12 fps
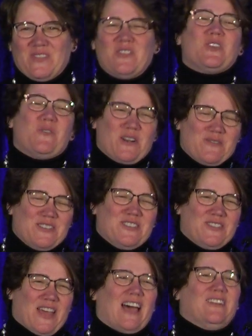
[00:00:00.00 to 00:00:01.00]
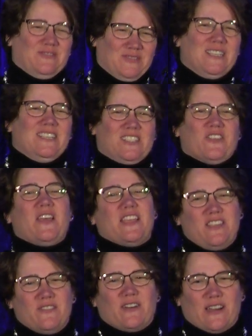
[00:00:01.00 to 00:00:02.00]
So why don't we do that? So
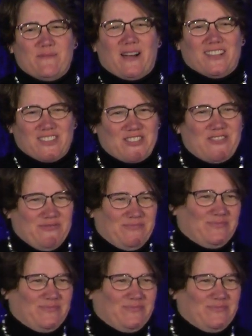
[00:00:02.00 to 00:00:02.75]
thank you very much.